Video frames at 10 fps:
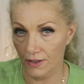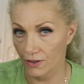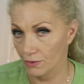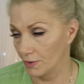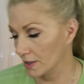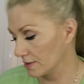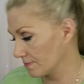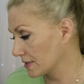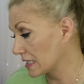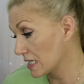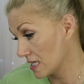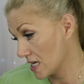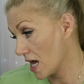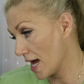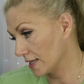the new one.
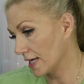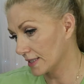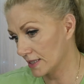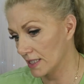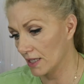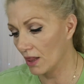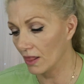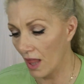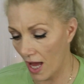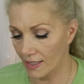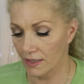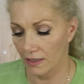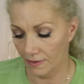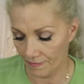I liked it a lot.